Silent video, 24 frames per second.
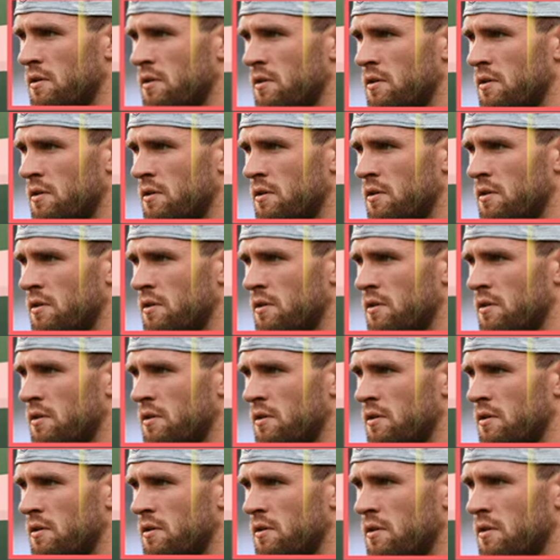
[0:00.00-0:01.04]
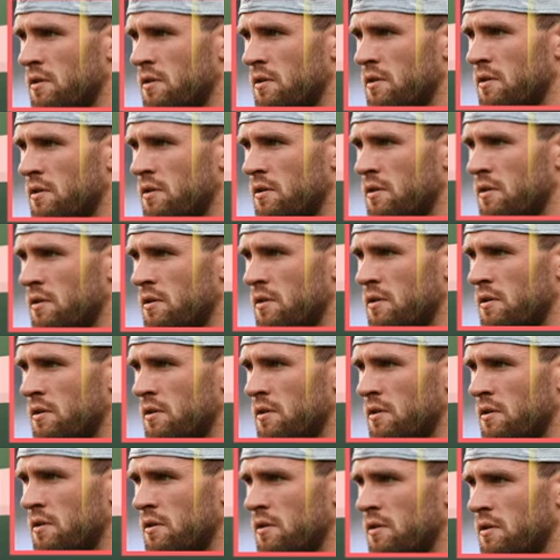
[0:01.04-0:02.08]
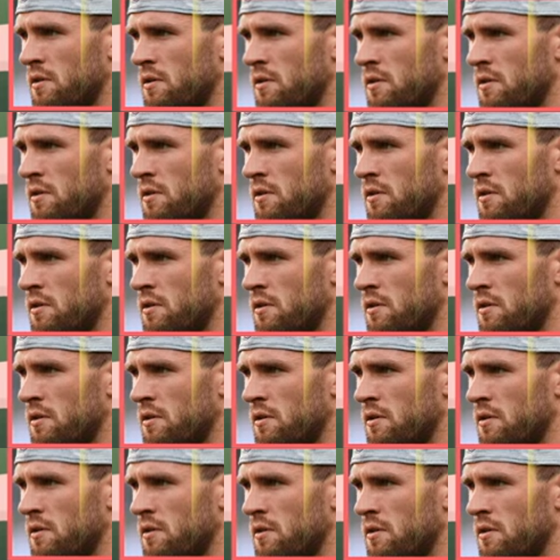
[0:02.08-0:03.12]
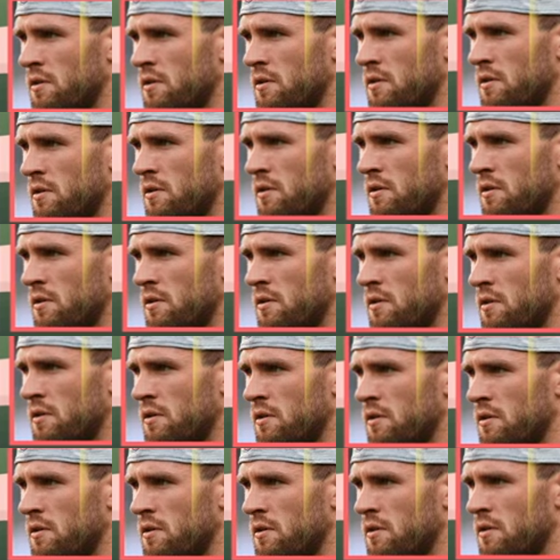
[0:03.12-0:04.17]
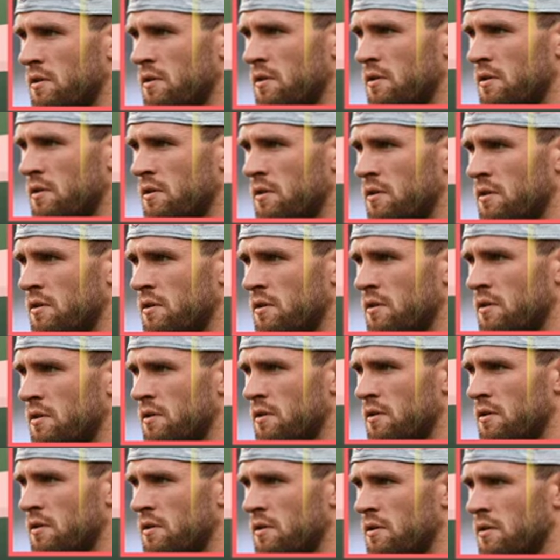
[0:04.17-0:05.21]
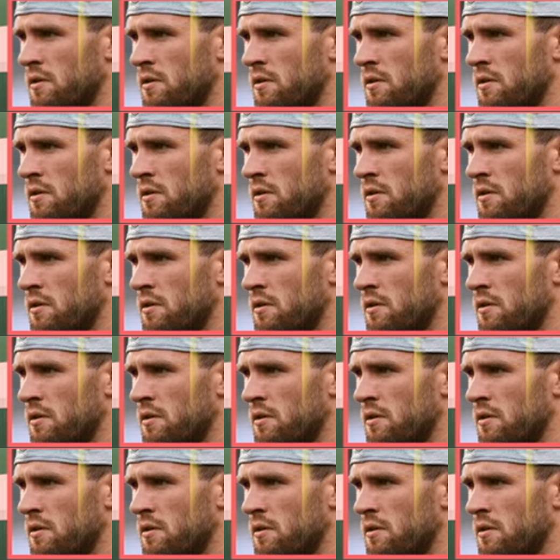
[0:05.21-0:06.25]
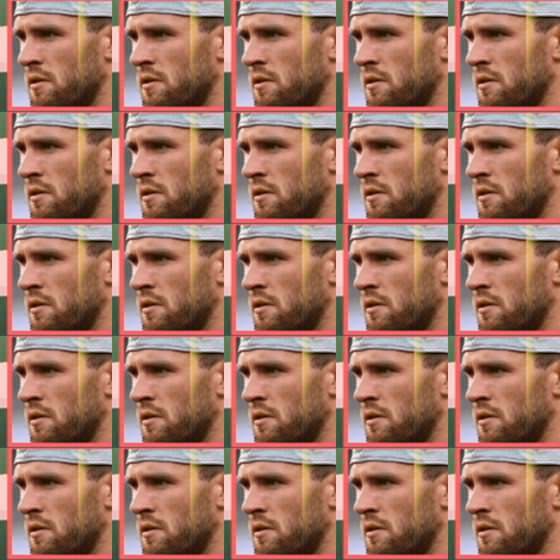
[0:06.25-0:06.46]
No words are spoken by the person on screen.